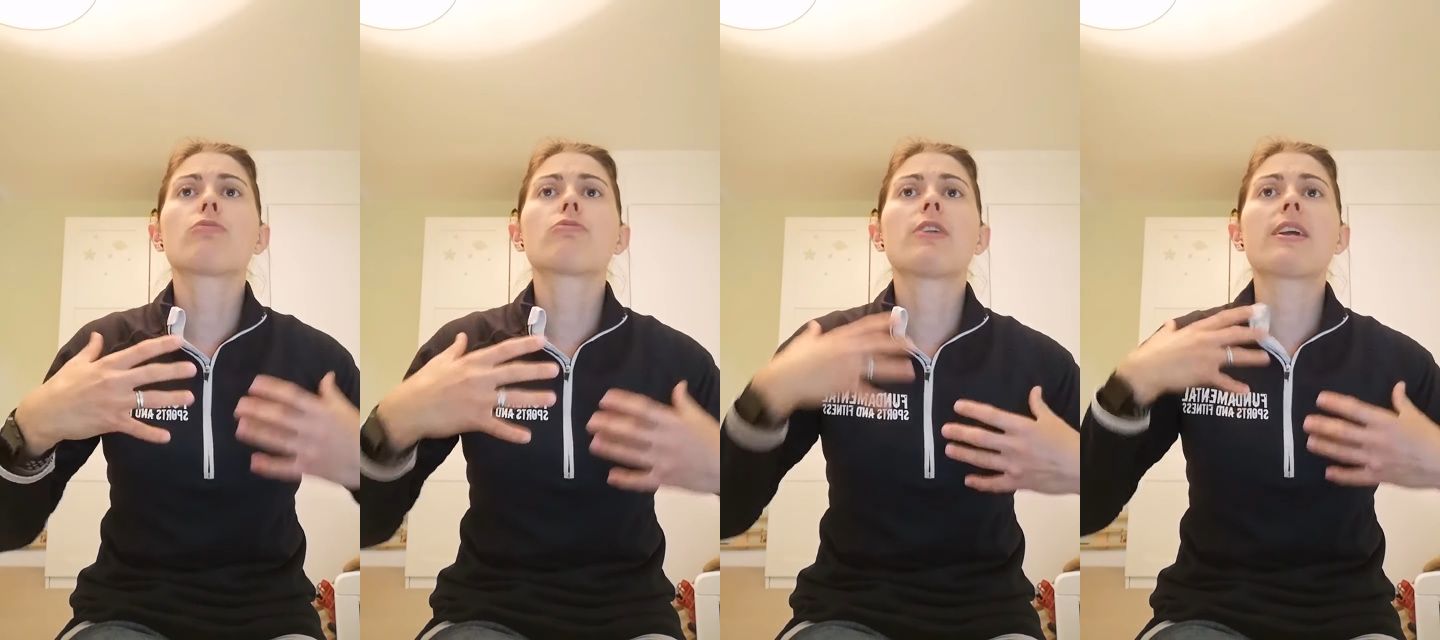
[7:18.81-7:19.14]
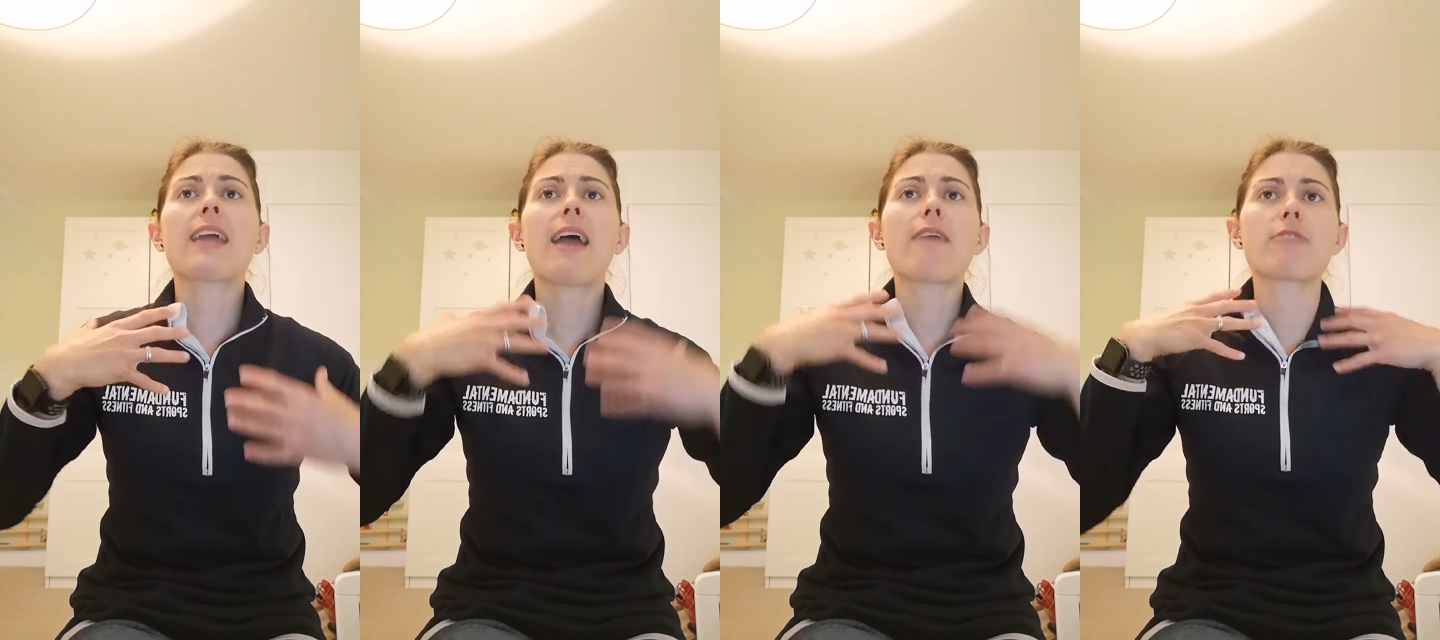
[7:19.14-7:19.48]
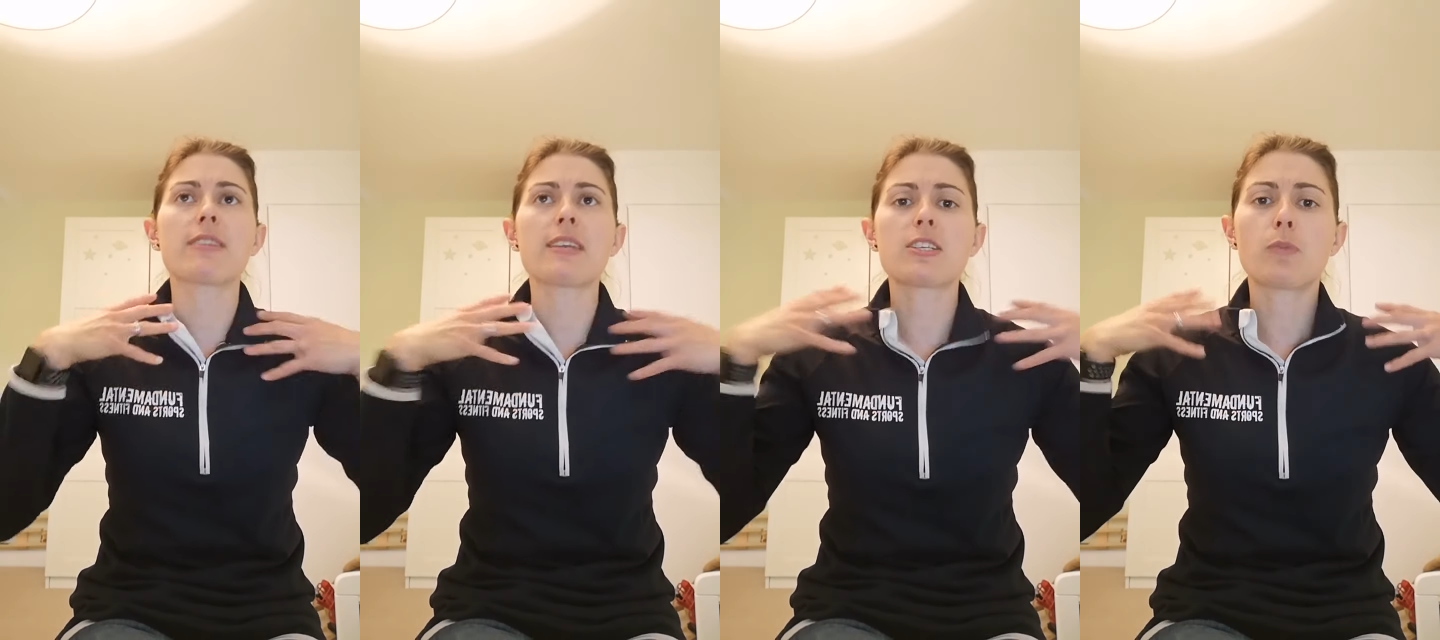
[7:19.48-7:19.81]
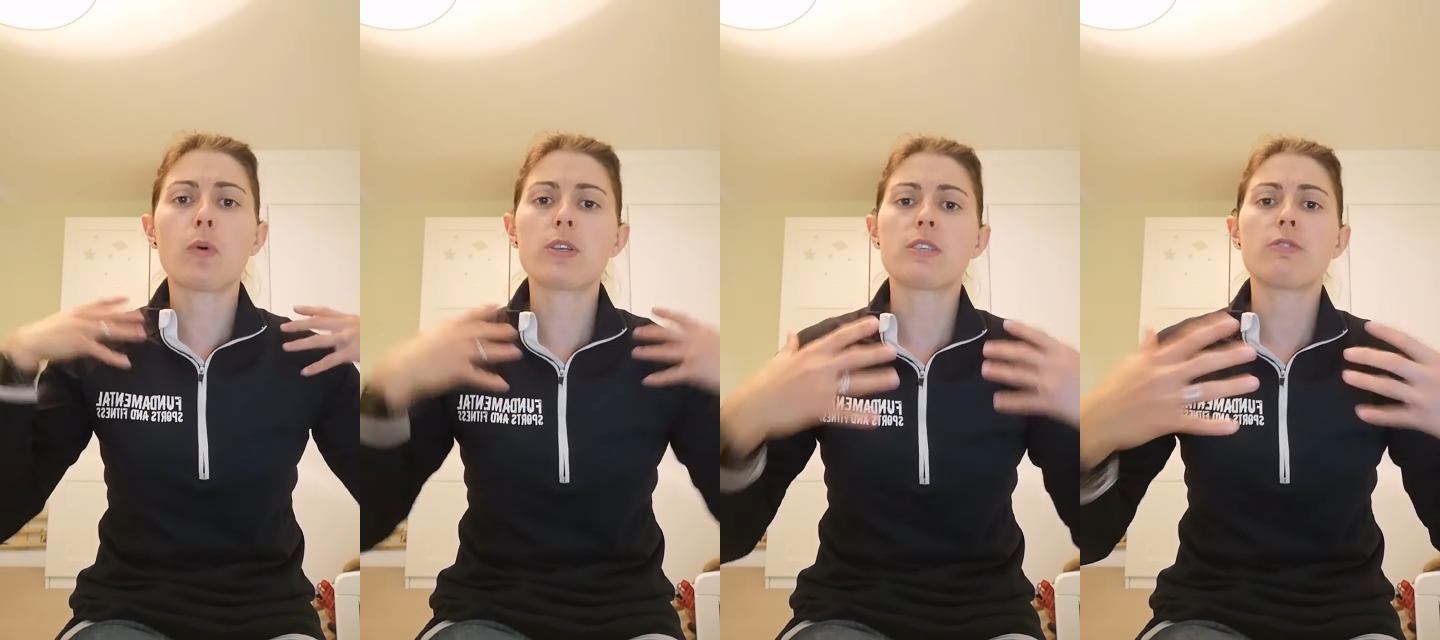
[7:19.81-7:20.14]
running, everything is
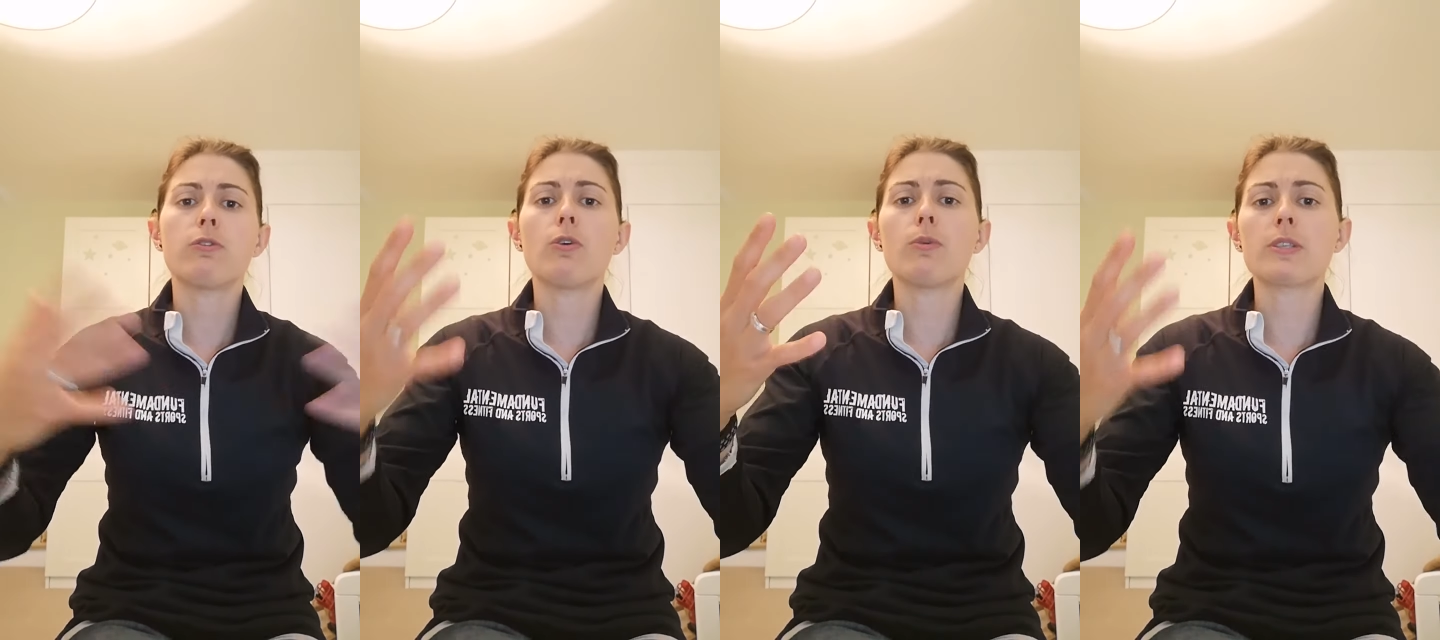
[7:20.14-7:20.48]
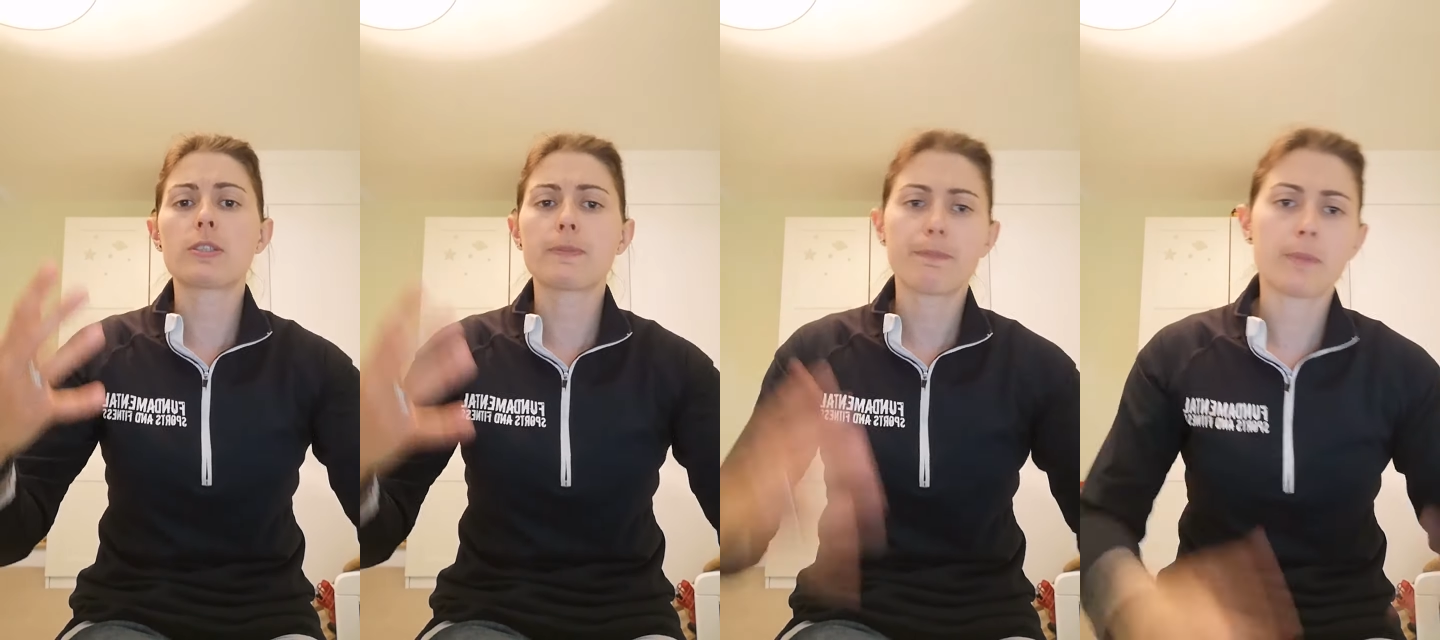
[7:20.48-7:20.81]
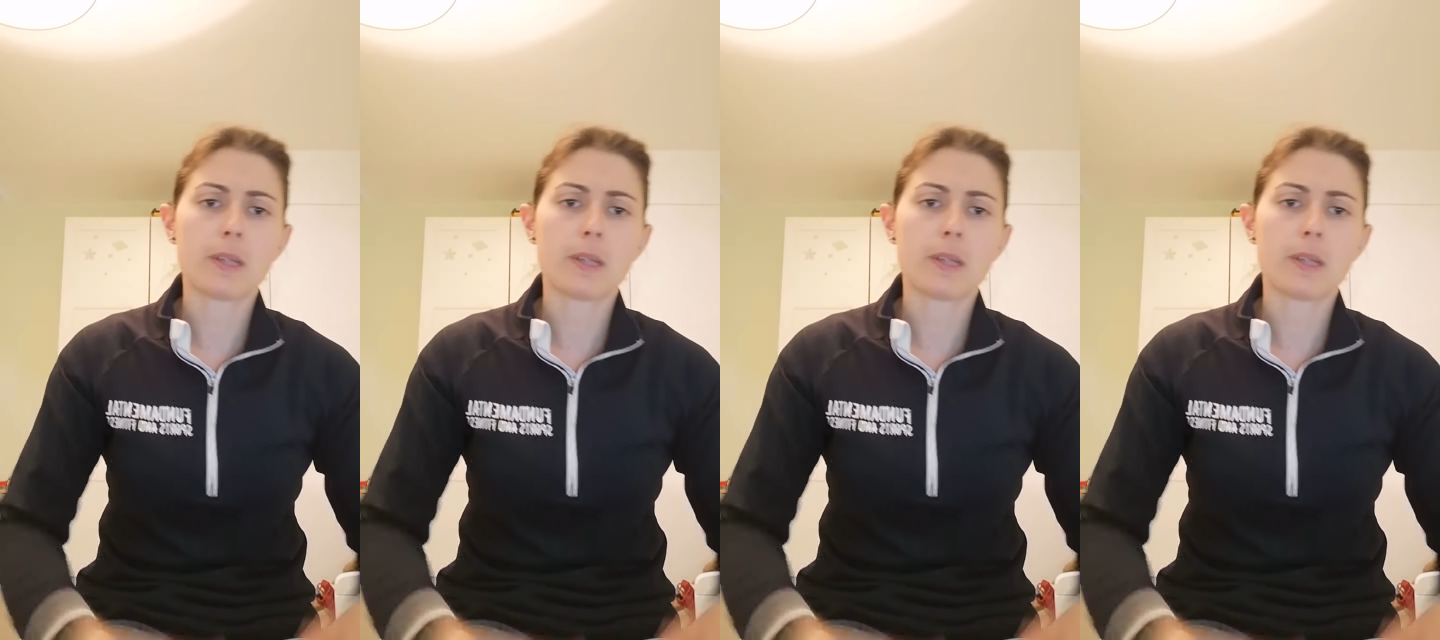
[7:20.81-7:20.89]
pointing forwards.